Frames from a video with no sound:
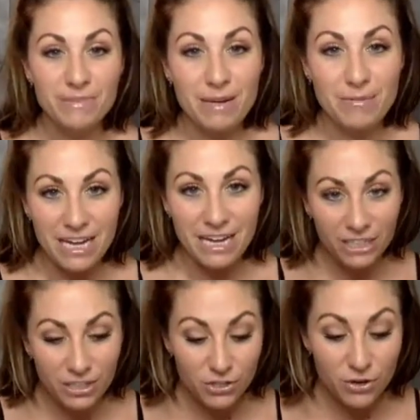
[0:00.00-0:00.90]
I'm telling you
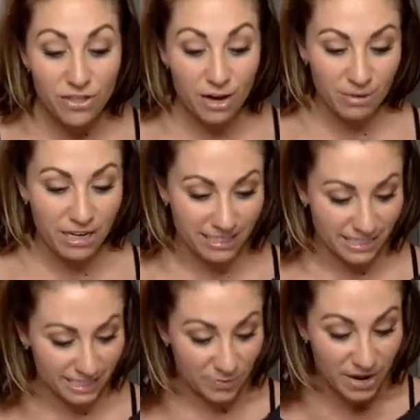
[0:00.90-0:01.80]
the truth here because
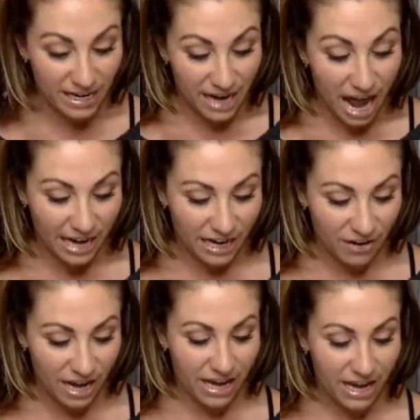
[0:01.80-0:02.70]
this is week 9, okay?